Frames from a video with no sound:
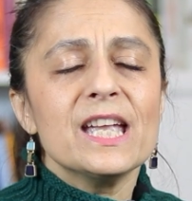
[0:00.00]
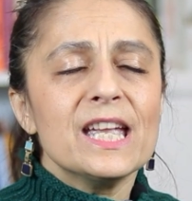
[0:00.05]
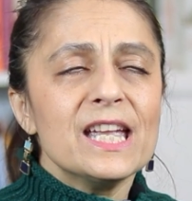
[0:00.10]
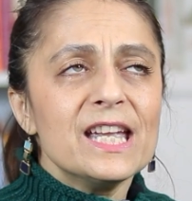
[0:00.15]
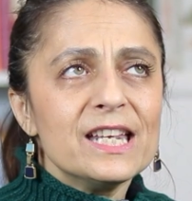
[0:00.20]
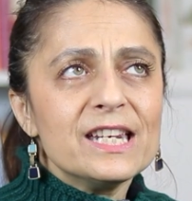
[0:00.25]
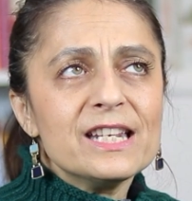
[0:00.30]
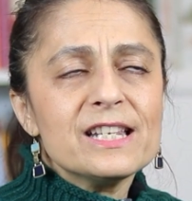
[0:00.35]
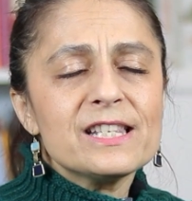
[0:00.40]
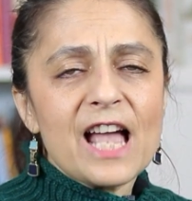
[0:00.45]

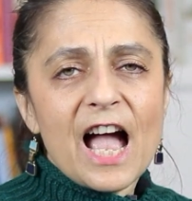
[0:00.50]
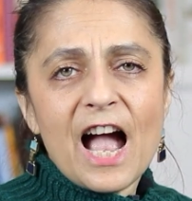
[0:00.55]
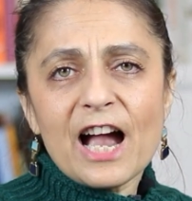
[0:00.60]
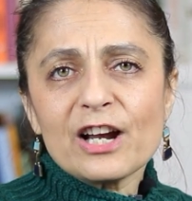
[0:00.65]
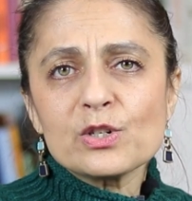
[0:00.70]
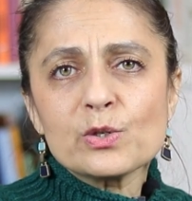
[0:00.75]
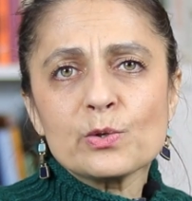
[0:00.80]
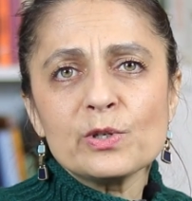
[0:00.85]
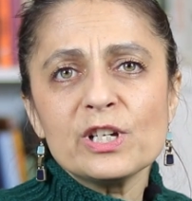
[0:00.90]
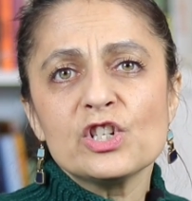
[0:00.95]
It is
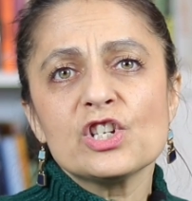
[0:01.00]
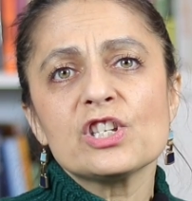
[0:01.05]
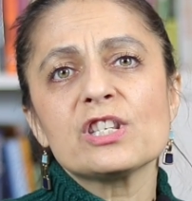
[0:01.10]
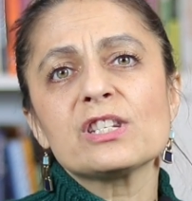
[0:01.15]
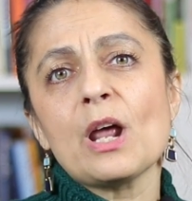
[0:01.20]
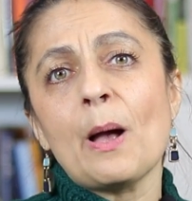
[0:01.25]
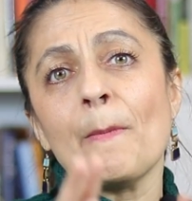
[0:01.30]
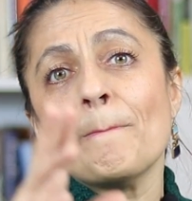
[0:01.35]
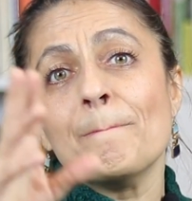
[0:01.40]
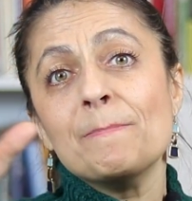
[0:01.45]
actually
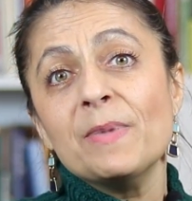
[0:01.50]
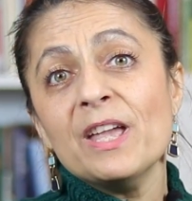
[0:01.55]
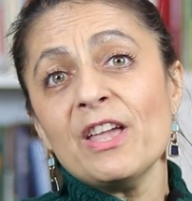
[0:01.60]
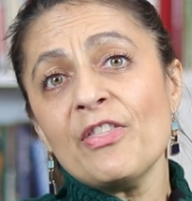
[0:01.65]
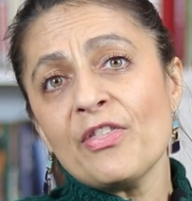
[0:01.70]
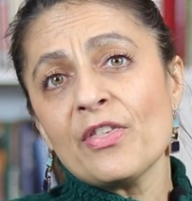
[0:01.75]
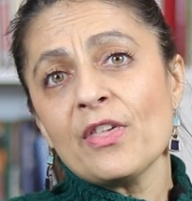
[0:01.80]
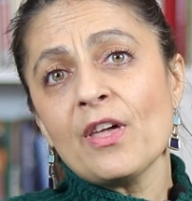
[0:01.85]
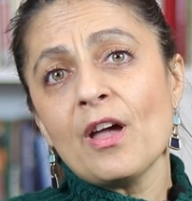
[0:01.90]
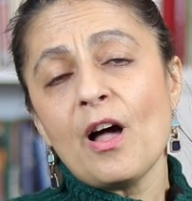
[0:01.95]
just a
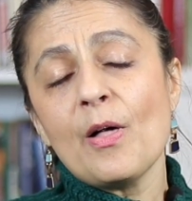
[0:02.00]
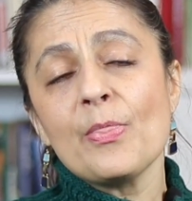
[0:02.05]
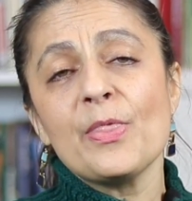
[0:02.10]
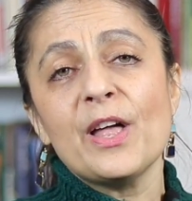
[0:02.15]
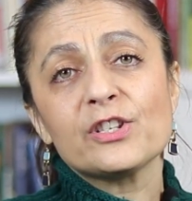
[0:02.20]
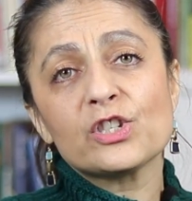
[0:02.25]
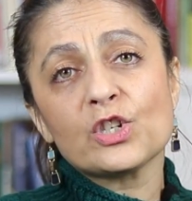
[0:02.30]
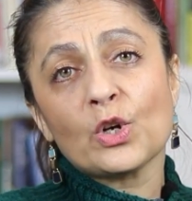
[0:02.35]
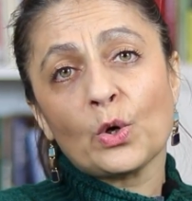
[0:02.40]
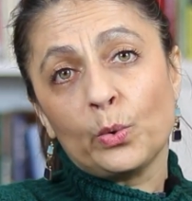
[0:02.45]
myth
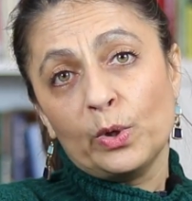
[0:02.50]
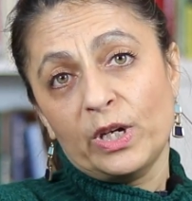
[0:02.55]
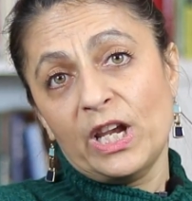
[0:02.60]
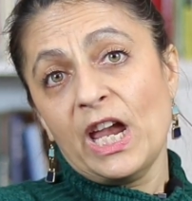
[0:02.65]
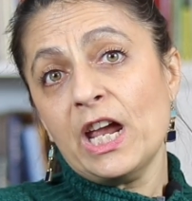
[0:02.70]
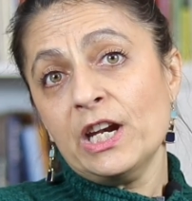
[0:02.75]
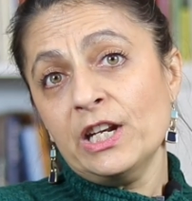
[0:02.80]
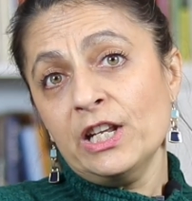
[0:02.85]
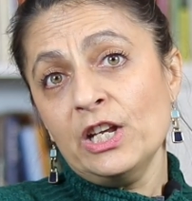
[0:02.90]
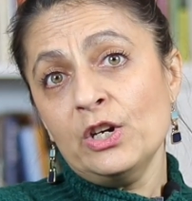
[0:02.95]
that's
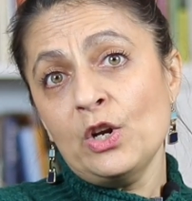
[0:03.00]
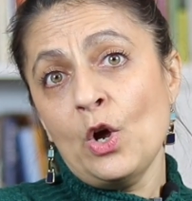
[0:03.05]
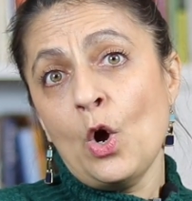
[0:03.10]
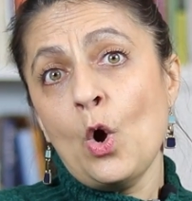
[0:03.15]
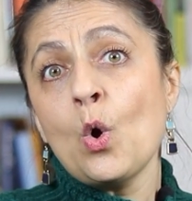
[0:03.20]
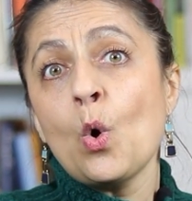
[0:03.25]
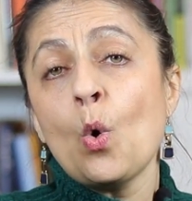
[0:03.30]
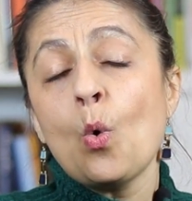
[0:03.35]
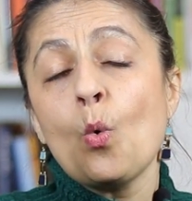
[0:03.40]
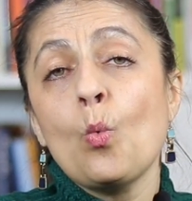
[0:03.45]
created
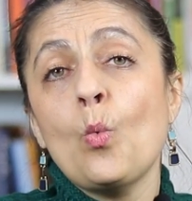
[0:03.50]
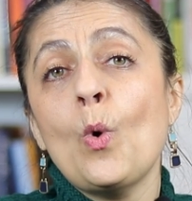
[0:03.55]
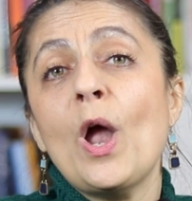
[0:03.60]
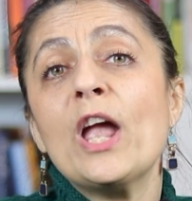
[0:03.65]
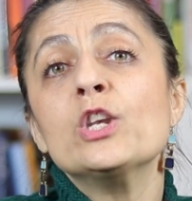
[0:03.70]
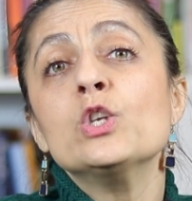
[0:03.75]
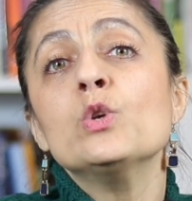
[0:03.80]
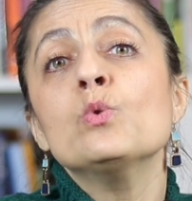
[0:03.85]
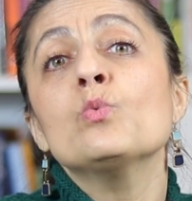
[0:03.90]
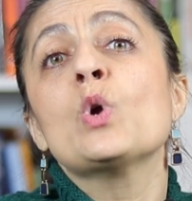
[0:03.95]

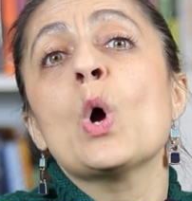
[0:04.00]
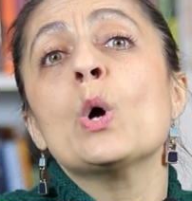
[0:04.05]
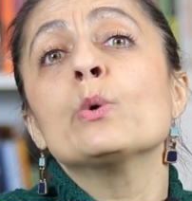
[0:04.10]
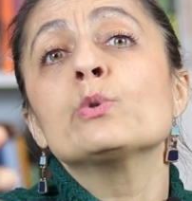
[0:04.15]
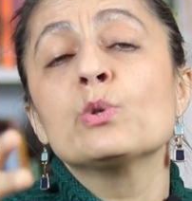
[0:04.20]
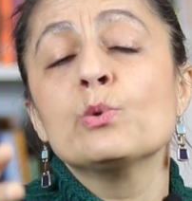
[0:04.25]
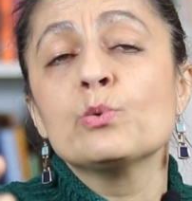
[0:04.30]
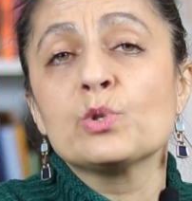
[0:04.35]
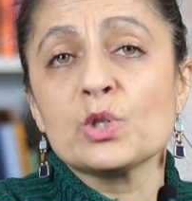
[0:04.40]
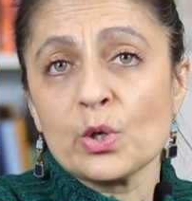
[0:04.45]
when you go
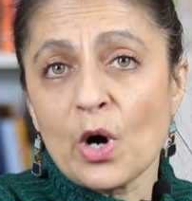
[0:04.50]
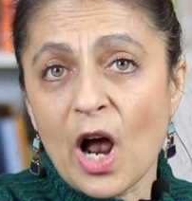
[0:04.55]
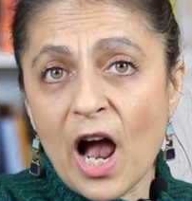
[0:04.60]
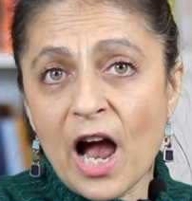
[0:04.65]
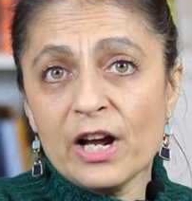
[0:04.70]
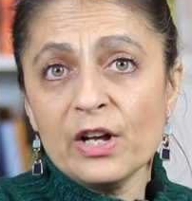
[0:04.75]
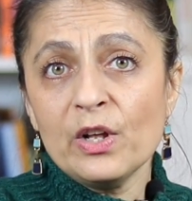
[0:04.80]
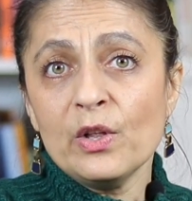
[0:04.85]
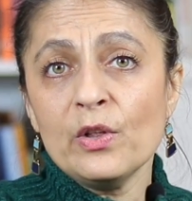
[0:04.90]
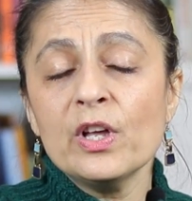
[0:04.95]
to
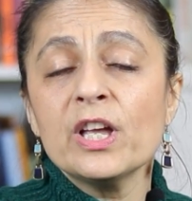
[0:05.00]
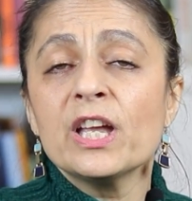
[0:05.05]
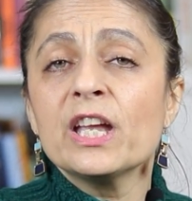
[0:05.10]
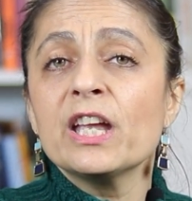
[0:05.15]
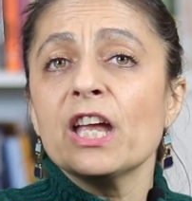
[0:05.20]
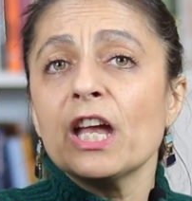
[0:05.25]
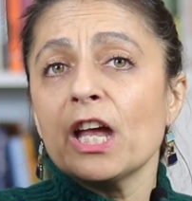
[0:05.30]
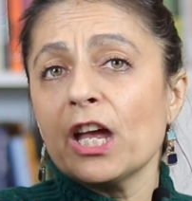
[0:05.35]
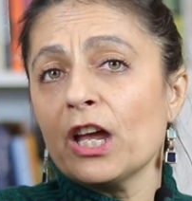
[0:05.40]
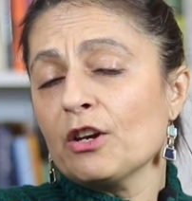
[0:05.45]
trial
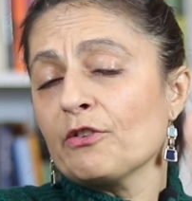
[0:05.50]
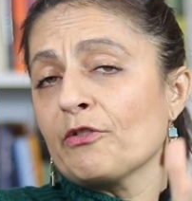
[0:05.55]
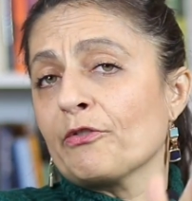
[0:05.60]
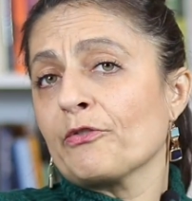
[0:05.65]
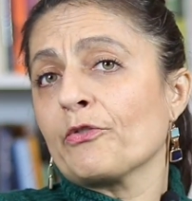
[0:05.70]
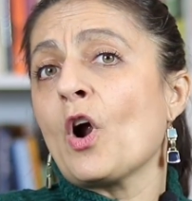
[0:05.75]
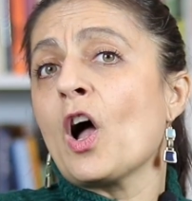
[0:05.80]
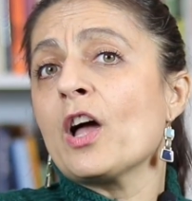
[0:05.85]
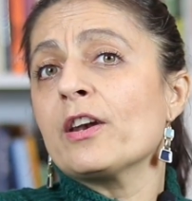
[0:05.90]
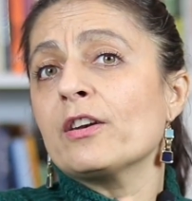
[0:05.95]
in
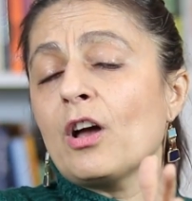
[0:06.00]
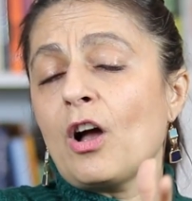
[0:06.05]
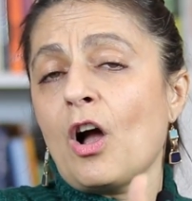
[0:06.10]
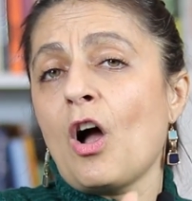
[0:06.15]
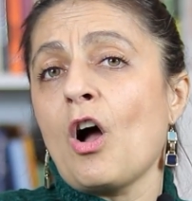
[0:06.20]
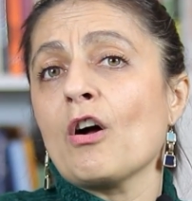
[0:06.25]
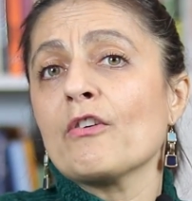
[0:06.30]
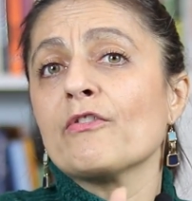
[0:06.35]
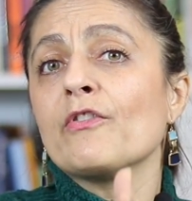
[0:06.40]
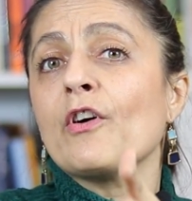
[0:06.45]
front
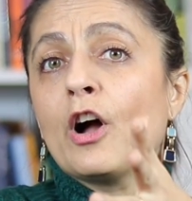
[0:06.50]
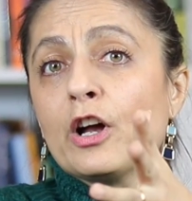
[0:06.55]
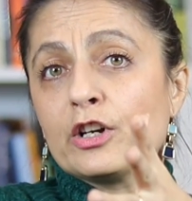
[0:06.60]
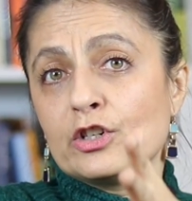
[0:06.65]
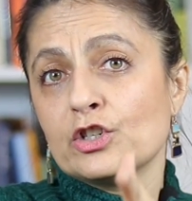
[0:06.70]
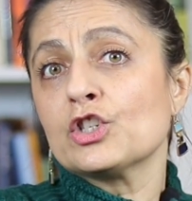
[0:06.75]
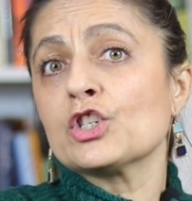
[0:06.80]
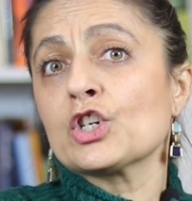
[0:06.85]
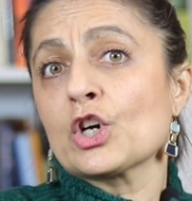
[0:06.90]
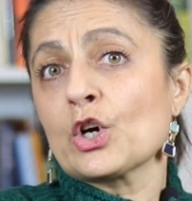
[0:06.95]
of a
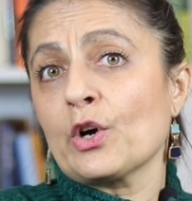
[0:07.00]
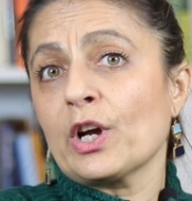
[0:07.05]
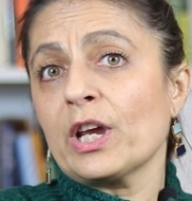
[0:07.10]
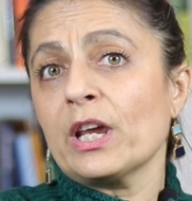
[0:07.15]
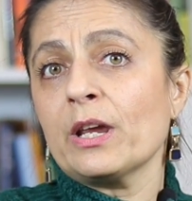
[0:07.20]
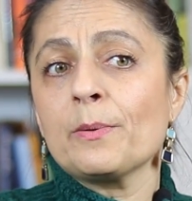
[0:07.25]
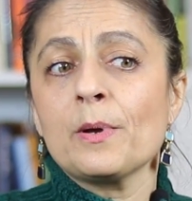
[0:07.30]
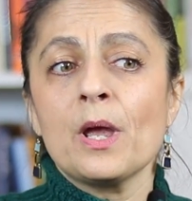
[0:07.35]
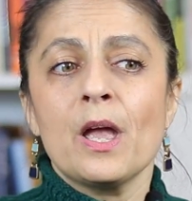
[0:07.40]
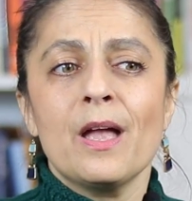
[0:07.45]

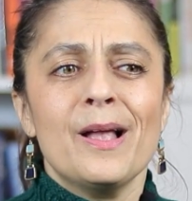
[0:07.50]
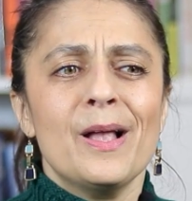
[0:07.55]
jury.